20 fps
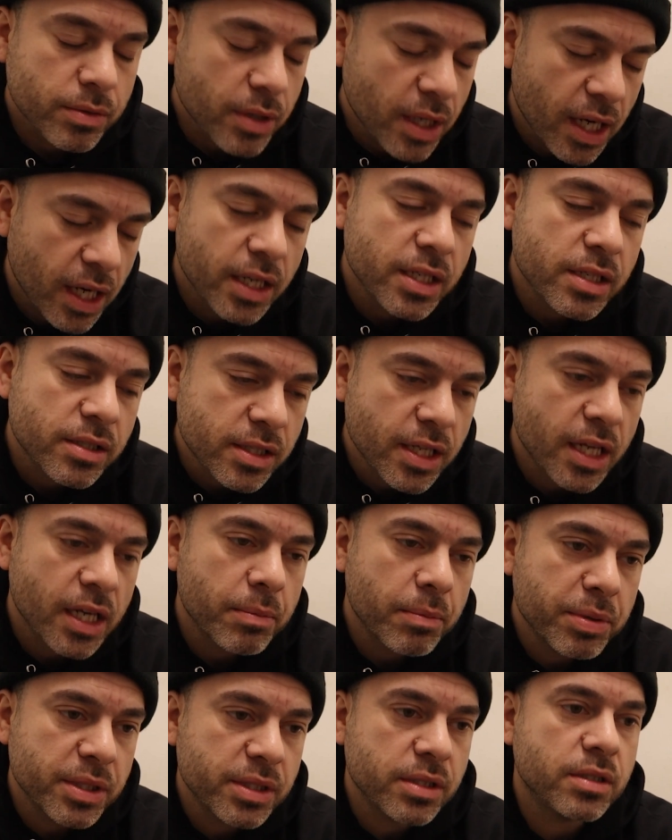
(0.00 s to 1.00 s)
I understand the
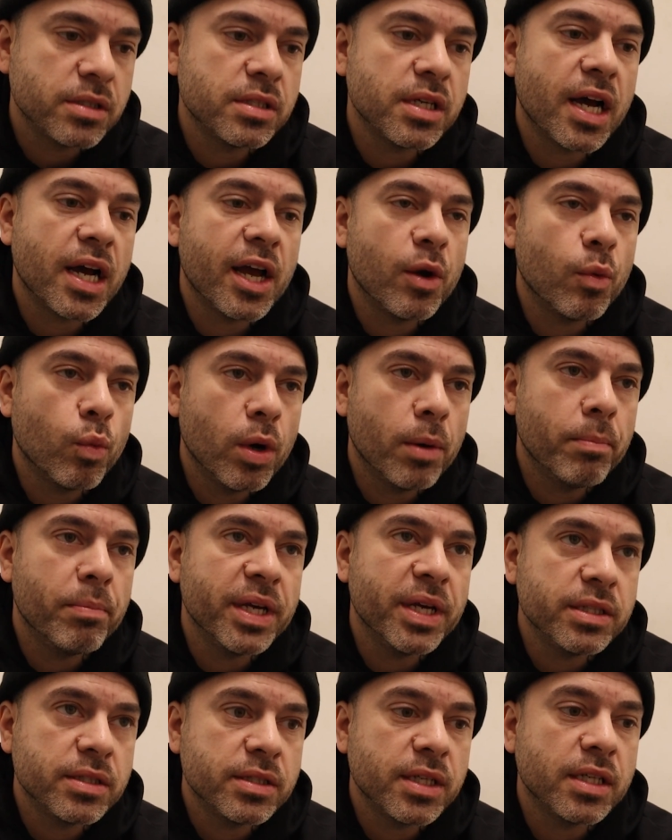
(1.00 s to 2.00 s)
business side and what
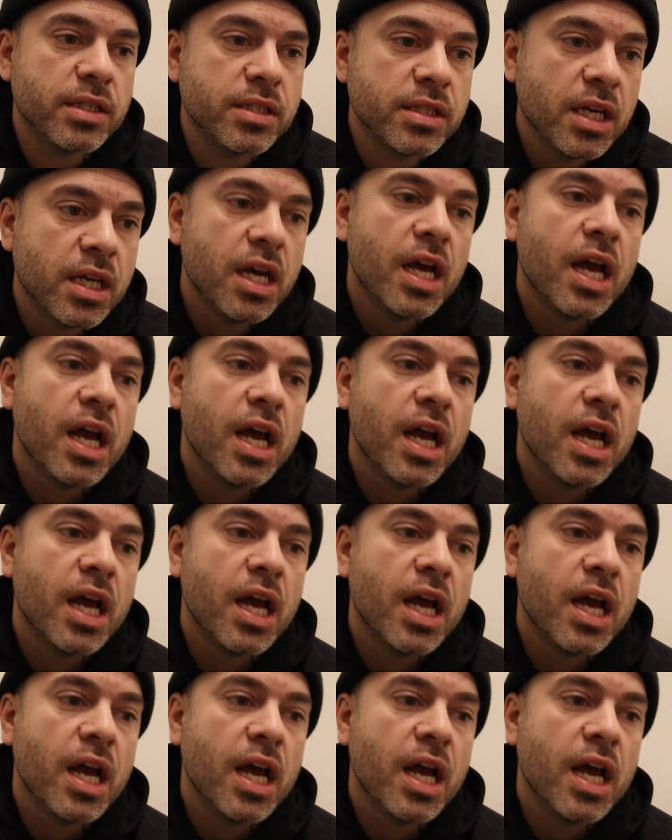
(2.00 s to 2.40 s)
makes sense.